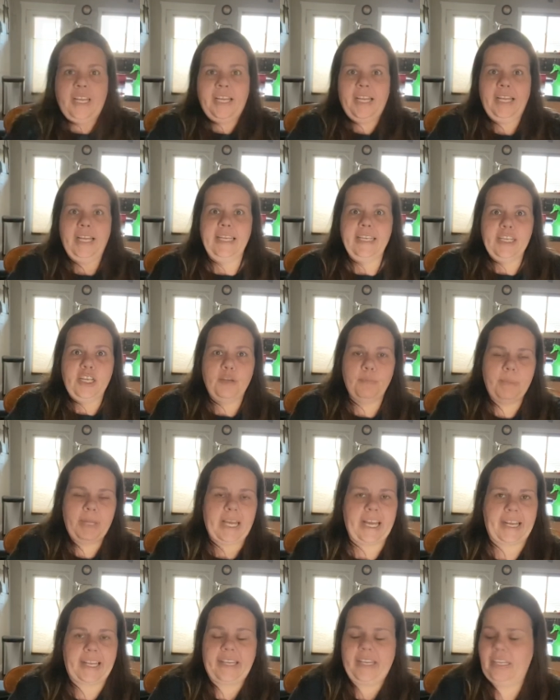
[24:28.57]
And I'm
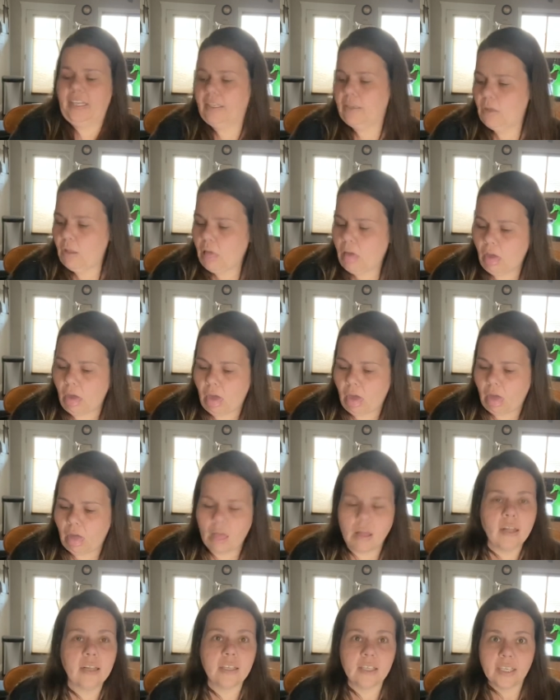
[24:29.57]
back.
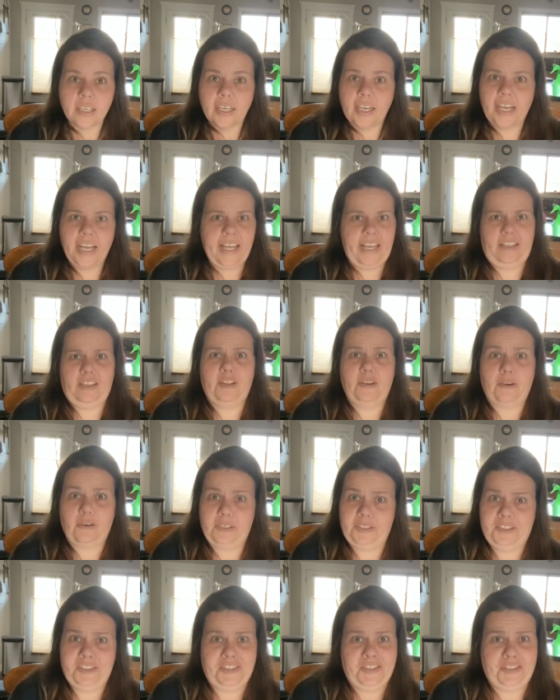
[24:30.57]
I
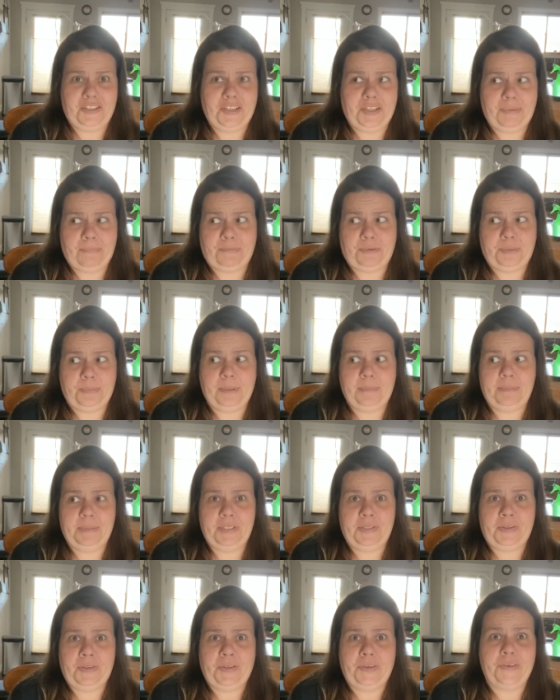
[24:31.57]
literally just came from up the
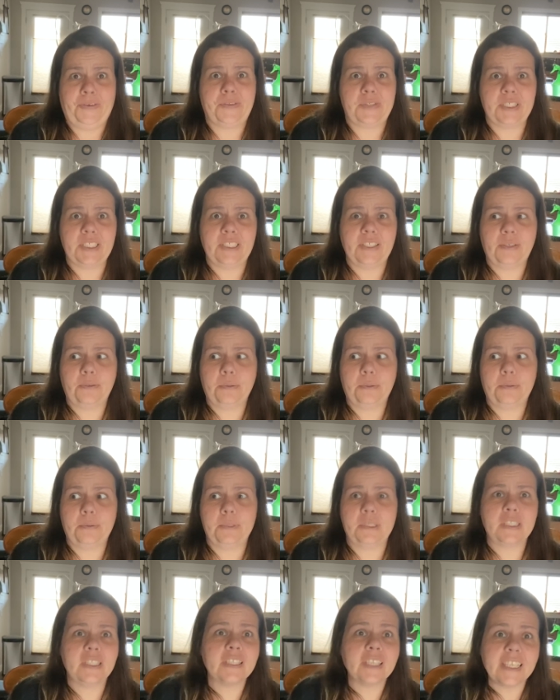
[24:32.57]
stairs, and
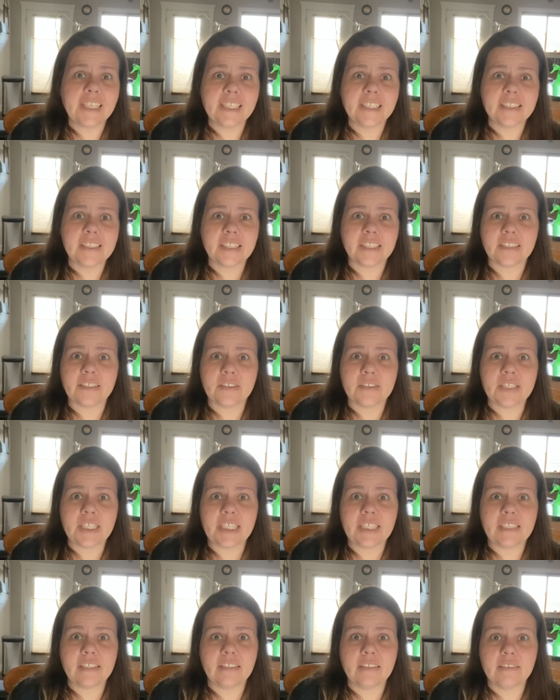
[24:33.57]
those things, there's
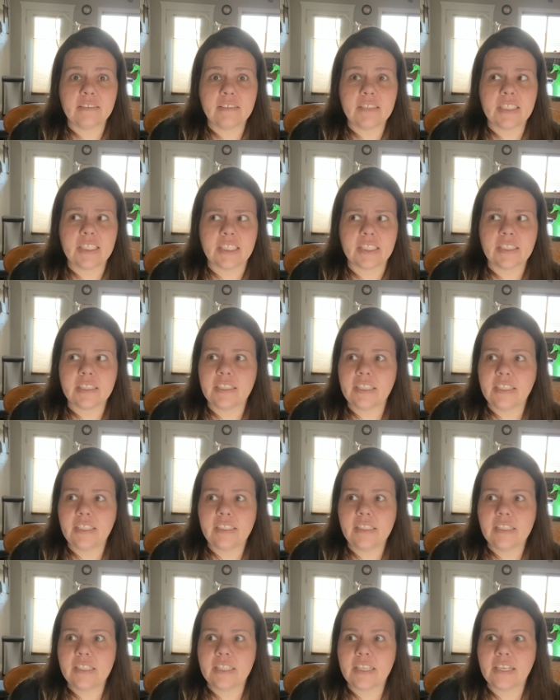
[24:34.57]

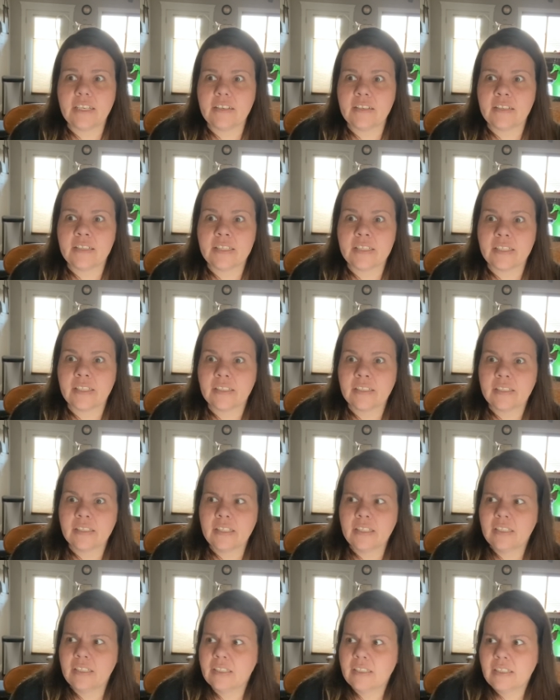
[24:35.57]
16 stairs,
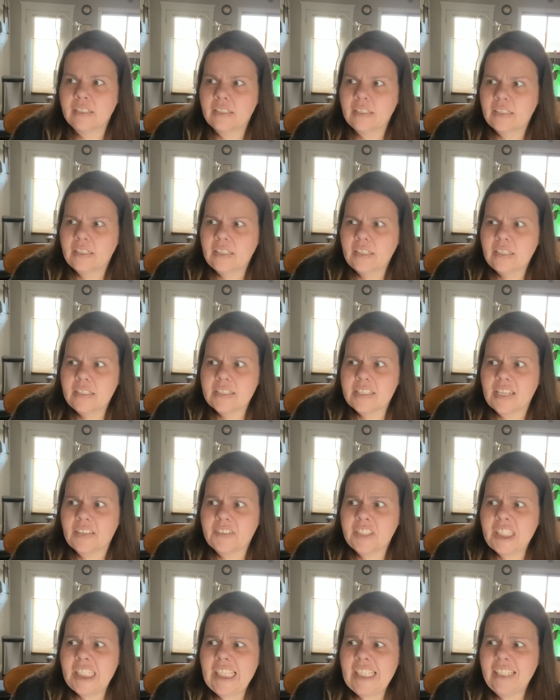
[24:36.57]

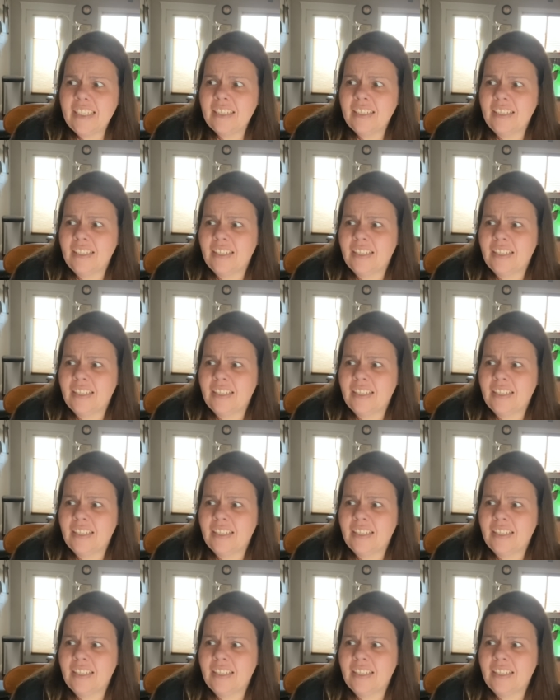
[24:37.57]
17,